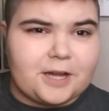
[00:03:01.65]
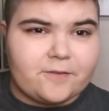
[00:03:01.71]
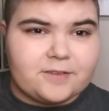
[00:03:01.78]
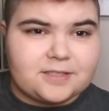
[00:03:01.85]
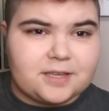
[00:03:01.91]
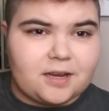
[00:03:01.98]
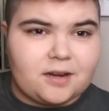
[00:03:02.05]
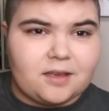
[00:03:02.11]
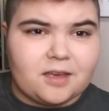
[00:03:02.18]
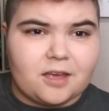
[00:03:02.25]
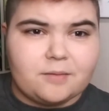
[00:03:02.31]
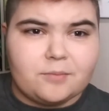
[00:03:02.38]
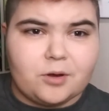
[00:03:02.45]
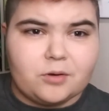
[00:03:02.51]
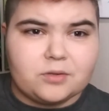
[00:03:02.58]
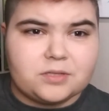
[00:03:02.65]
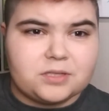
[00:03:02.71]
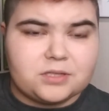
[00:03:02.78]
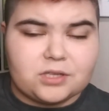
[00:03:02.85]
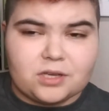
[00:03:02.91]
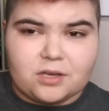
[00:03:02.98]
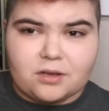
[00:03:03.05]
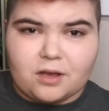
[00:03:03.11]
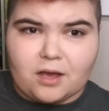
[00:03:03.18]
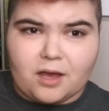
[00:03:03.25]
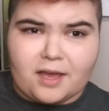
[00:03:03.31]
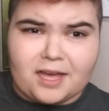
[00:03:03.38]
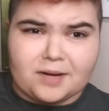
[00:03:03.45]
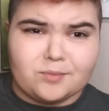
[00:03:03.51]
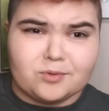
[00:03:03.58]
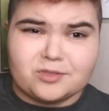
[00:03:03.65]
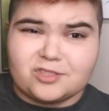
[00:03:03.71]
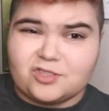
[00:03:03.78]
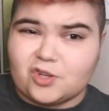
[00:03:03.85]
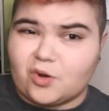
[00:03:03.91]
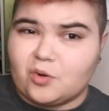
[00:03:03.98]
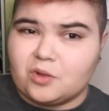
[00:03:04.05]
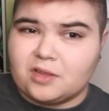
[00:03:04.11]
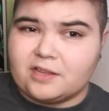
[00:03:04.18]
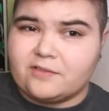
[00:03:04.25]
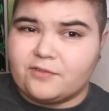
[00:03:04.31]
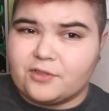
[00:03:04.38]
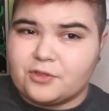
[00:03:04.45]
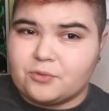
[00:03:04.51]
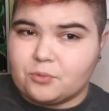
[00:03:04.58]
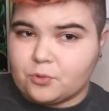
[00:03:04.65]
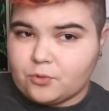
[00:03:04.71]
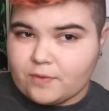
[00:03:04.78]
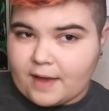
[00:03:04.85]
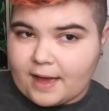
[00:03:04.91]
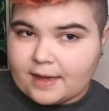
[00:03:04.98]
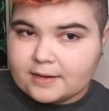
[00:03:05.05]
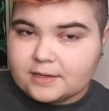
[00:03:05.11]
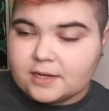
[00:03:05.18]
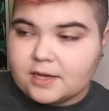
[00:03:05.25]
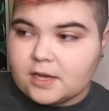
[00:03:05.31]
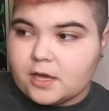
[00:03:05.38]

devastating, and most animals don't live through that.